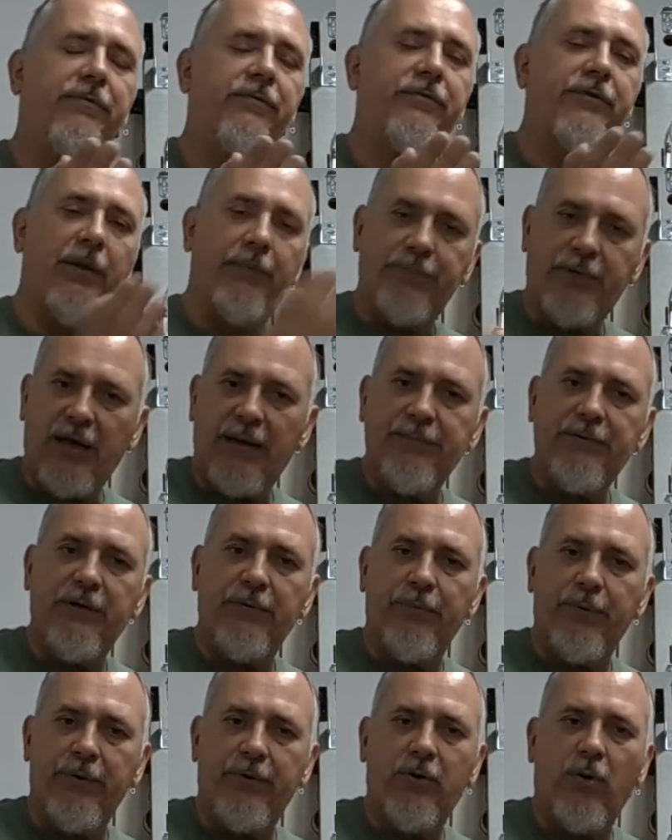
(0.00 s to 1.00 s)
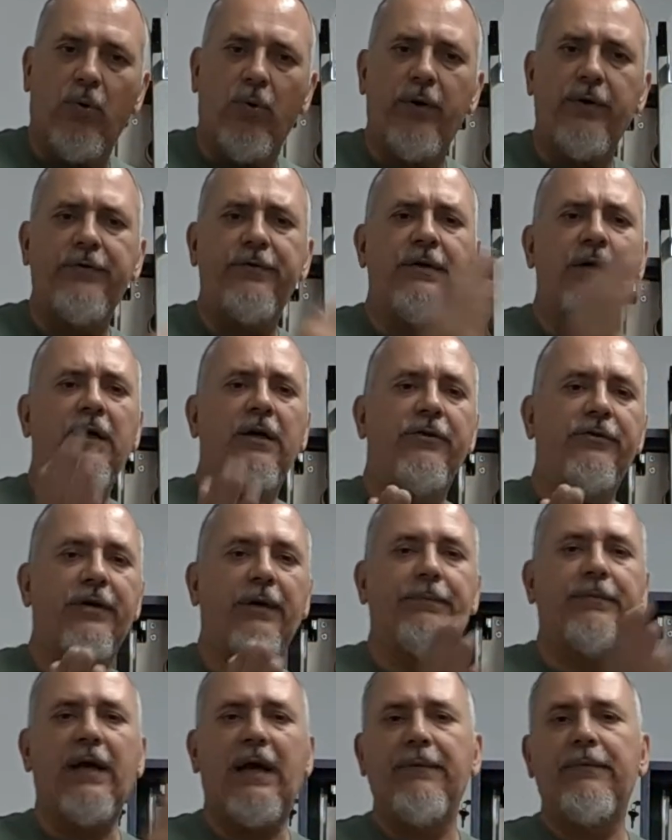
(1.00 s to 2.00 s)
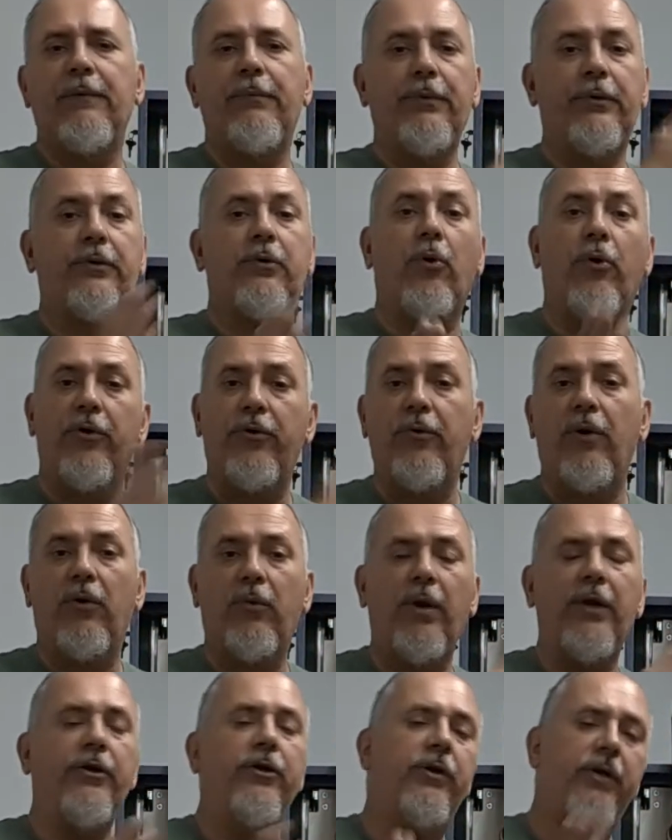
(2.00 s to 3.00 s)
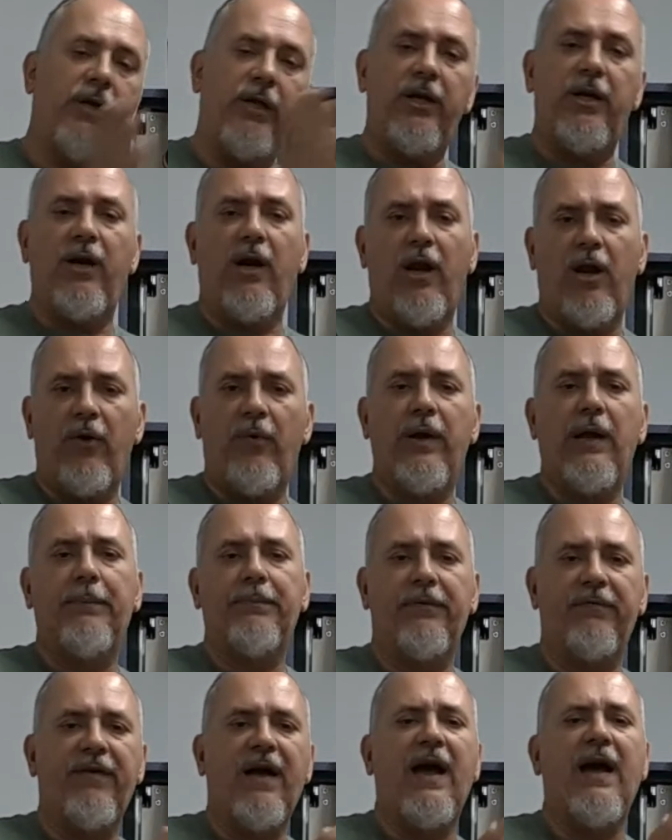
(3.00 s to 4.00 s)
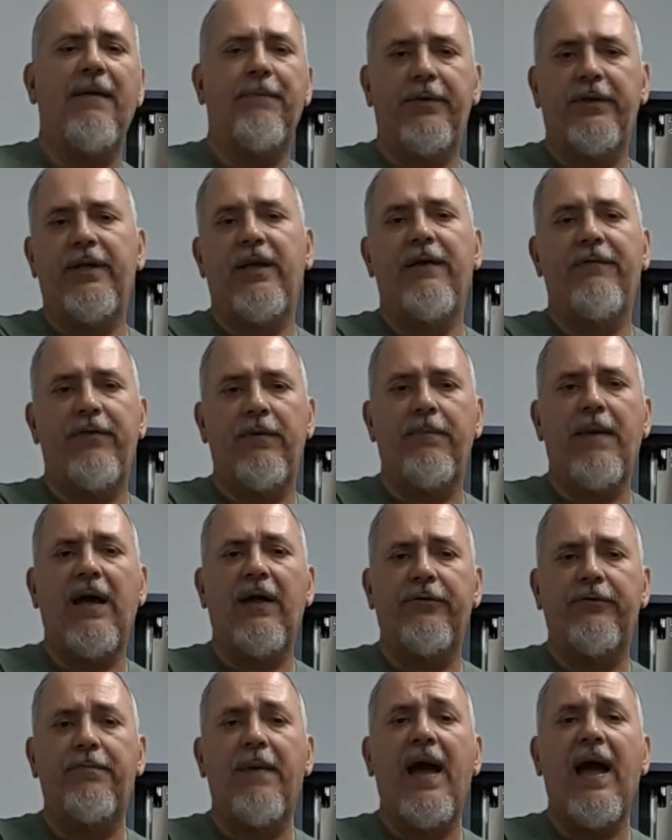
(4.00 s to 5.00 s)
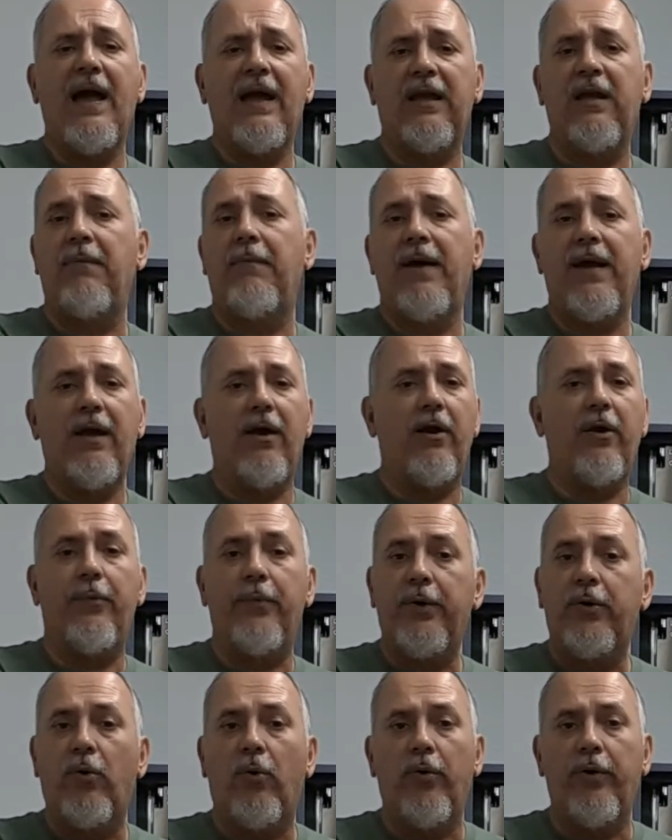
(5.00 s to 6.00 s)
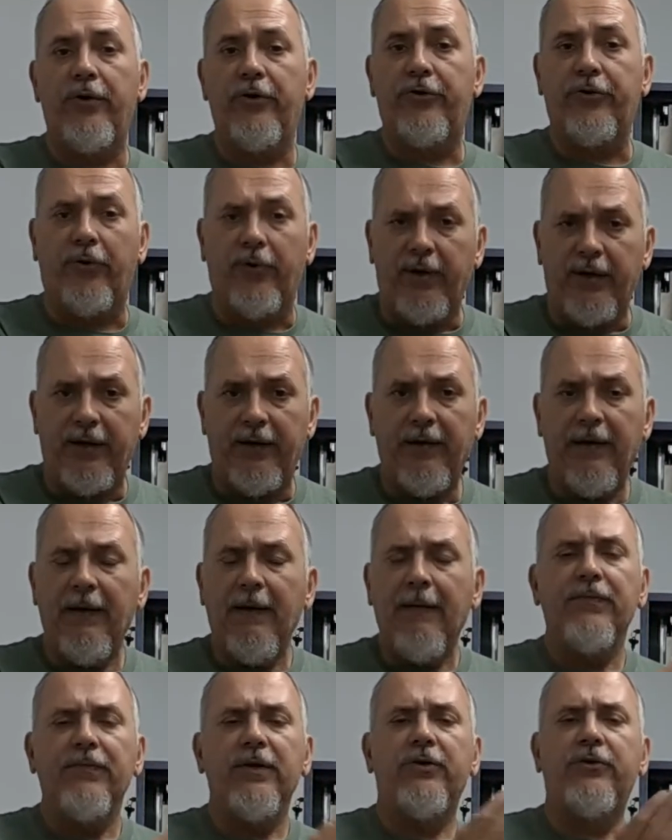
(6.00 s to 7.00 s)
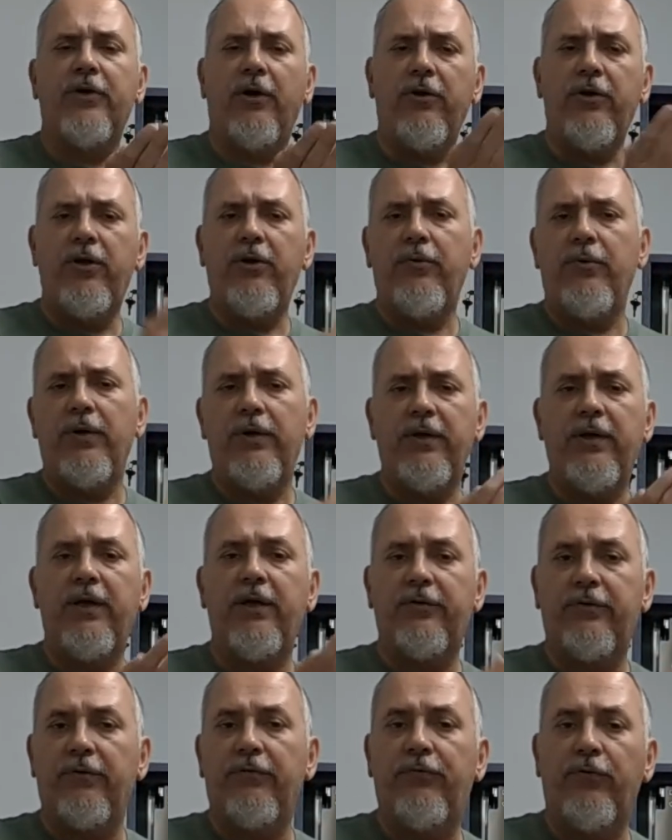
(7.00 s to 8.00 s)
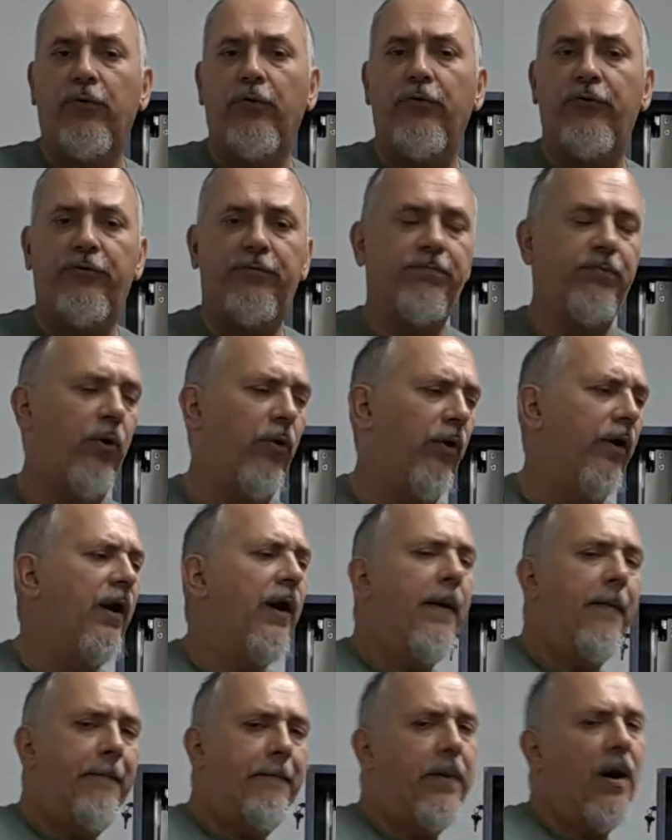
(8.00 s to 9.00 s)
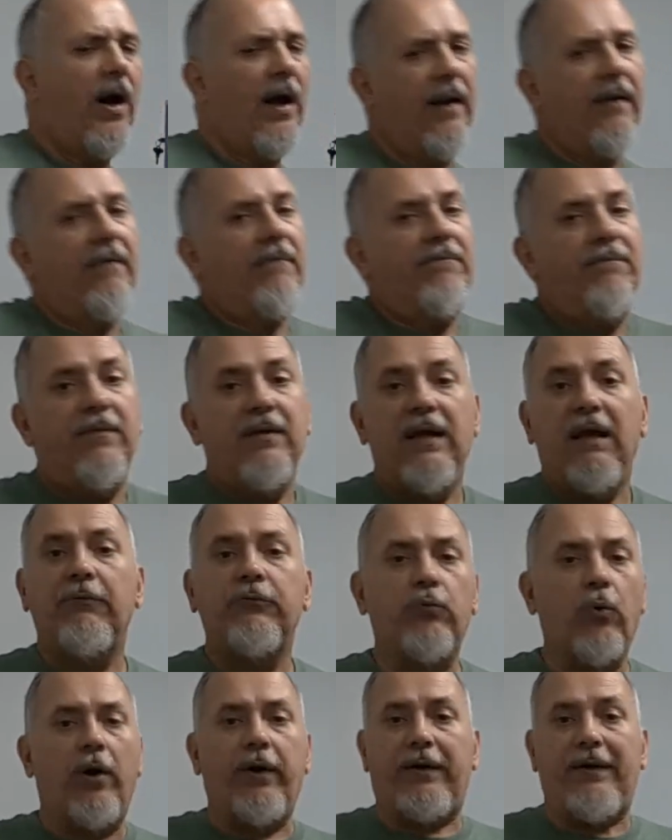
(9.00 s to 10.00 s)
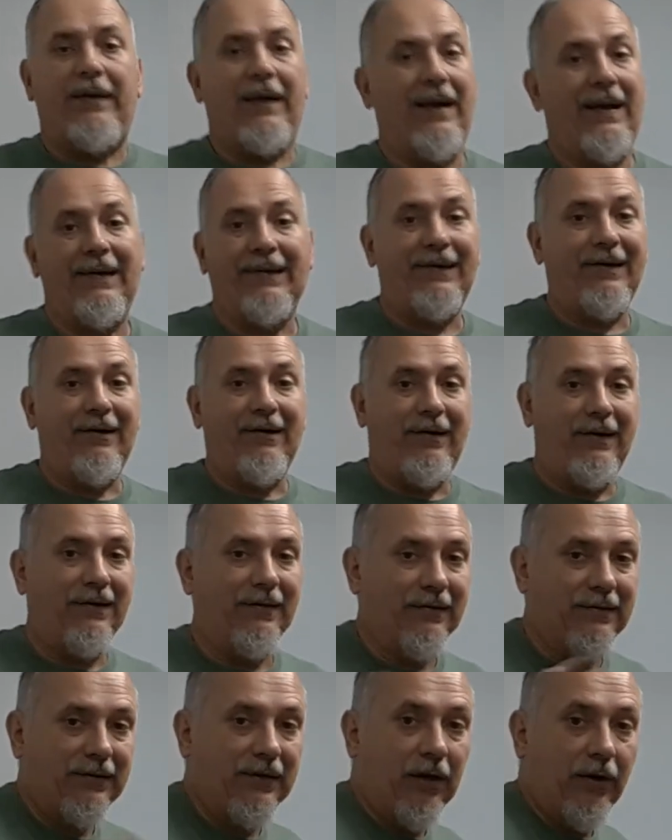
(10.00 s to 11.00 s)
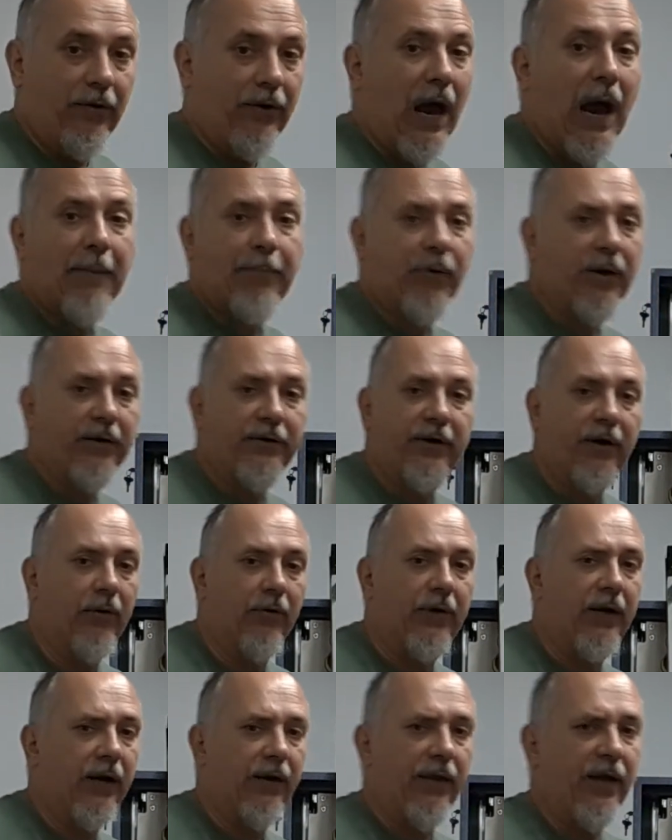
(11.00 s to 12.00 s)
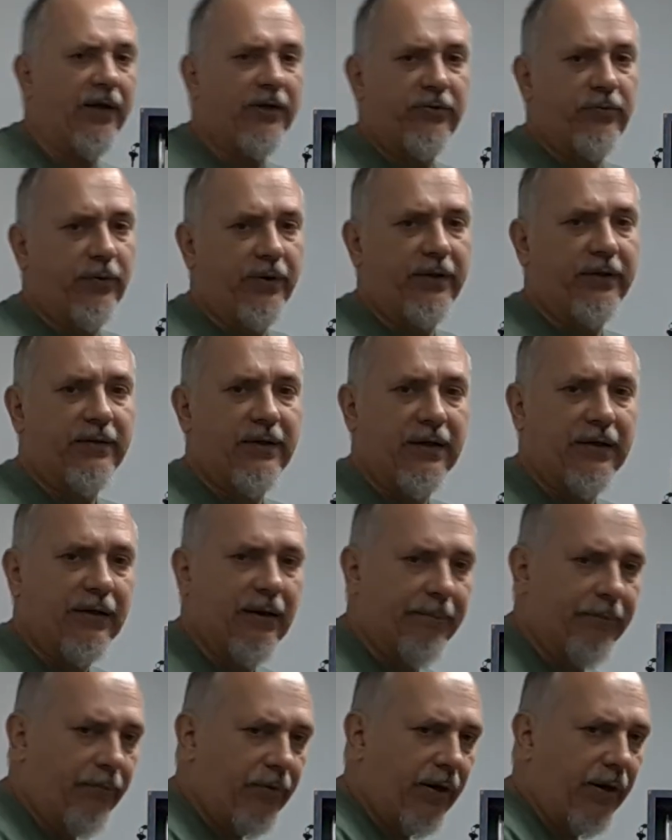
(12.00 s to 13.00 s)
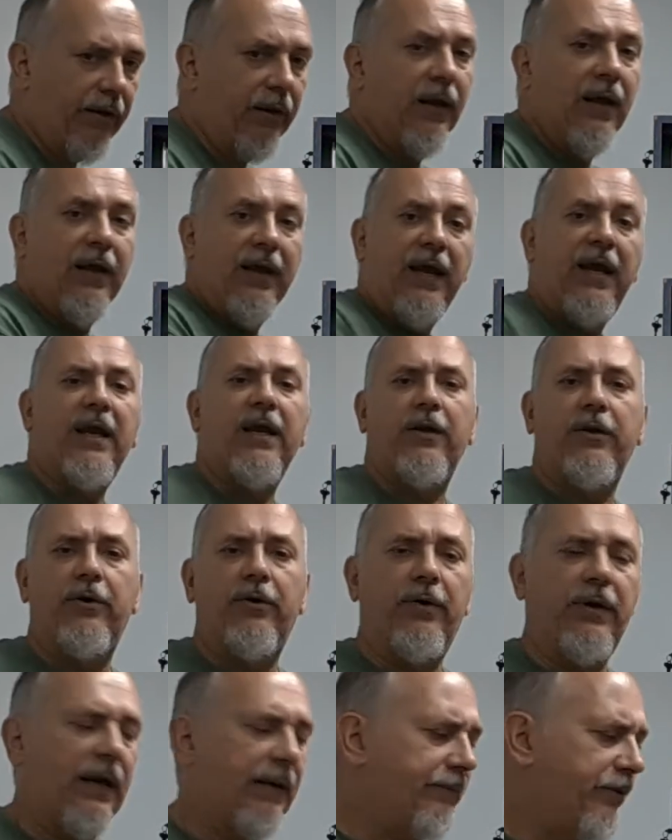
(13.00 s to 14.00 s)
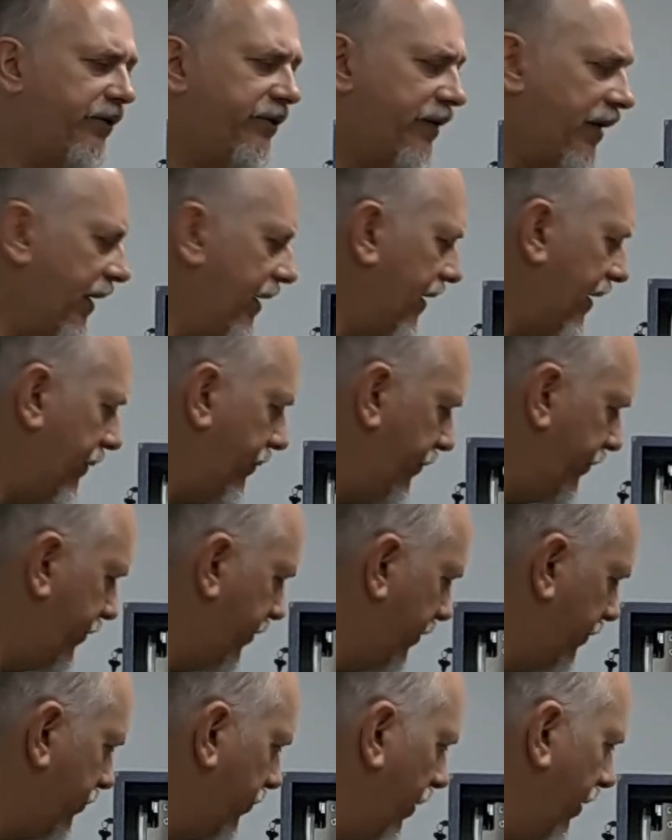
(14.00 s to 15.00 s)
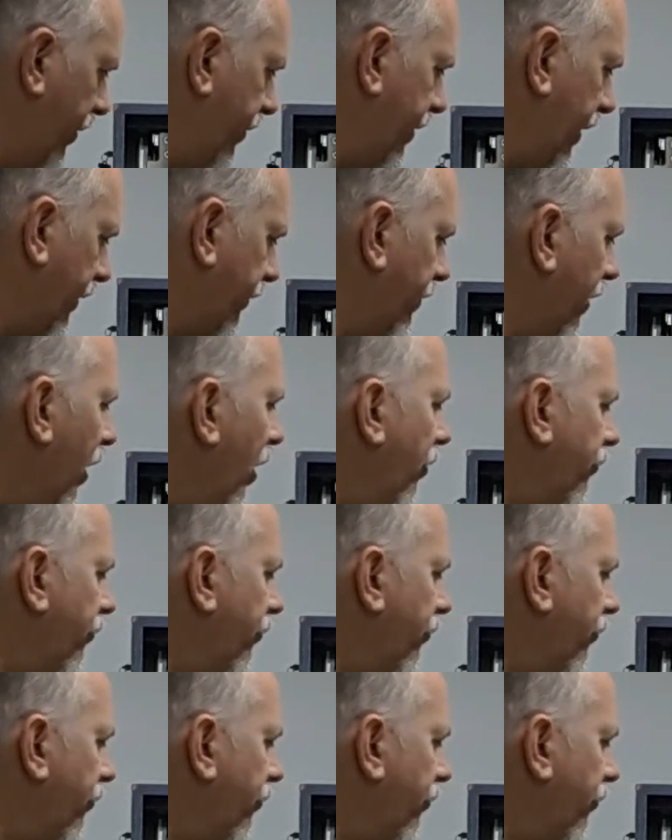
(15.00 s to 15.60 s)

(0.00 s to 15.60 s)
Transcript: Sometimes it would record, sometimes it would record the wrong one. You could hit it all the way up to 5, but then if it bounced back, it may only record to 3. So you wouldn't get the full score. But it was working. They didn't care. The operators don't care. They just want to get things up and running. He didn't do it. I'm just saying that was just one of the things.